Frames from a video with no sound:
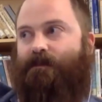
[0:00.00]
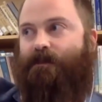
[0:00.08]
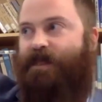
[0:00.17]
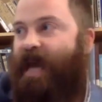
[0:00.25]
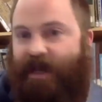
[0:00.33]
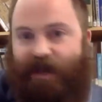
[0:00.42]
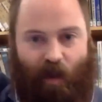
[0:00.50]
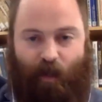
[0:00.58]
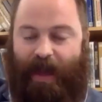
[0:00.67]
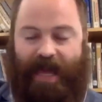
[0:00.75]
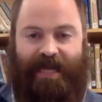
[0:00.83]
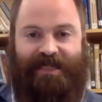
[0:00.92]

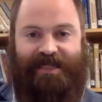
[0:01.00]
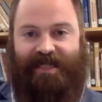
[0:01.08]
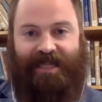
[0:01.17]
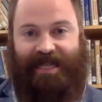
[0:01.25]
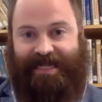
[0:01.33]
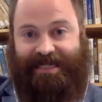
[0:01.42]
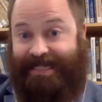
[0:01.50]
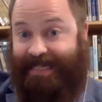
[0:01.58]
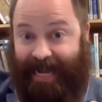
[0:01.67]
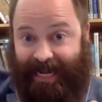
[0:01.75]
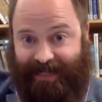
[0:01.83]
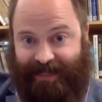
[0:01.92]
techno-pagans in the
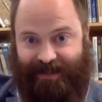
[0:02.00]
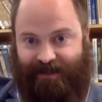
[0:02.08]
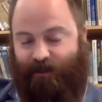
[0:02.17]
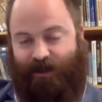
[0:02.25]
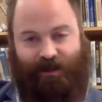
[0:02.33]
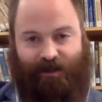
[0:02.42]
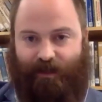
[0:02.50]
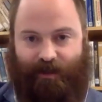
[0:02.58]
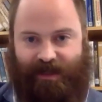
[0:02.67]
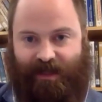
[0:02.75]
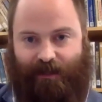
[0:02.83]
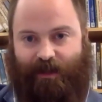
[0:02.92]
1990s, which
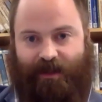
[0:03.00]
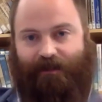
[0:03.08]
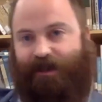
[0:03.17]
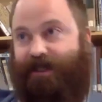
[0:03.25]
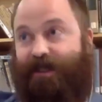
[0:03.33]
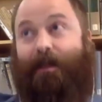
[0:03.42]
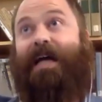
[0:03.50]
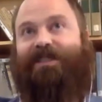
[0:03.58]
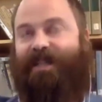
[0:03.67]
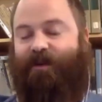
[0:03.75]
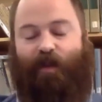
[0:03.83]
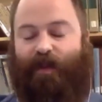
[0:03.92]
could be someone. I'm just
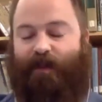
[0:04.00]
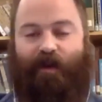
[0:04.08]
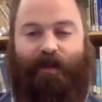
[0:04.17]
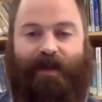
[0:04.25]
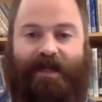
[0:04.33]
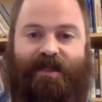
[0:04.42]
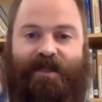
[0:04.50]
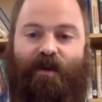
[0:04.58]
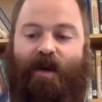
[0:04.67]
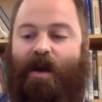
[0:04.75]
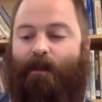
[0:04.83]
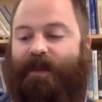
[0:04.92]
imagining what people could be into.
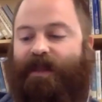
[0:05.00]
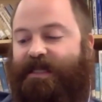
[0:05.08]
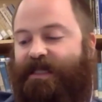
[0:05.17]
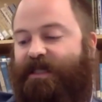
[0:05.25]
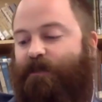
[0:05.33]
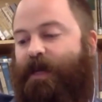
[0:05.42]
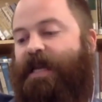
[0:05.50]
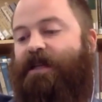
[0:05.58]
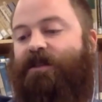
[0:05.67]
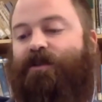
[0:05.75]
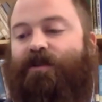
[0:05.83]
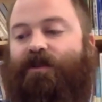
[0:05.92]
But the idea is we
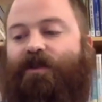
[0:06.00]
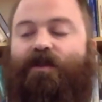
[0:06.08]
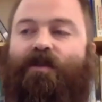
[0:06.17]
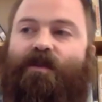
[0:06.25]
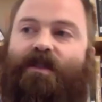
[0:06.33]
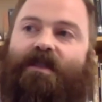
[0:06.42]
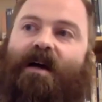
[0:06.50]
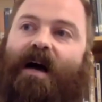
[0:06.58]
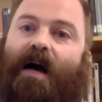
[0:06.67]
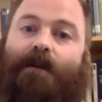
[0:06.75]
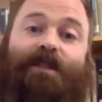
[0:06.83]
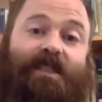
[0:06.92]
introduce
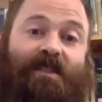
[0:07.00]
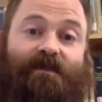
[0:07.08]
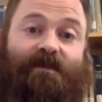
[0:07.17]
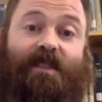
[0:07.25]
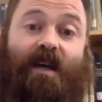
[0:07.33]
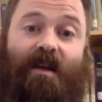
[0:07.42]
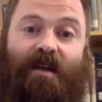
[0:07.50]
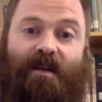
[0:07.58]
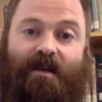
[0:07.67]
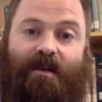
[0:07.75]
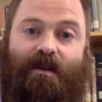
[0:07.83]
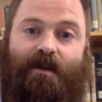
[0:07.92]
objects of study
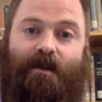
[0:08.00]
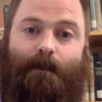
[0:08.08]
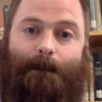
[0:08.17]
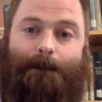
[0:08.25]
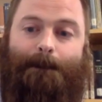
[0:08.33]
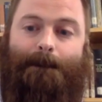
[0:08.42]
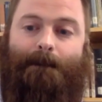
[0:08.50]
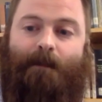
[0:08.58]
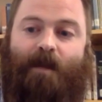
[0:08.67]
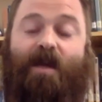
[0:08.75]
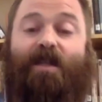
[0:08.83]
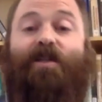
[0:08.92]

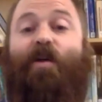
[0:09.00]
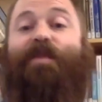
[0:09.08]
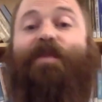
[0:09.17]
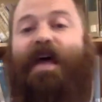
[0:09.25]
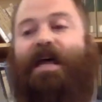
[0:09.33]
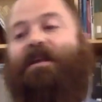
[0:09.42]
so that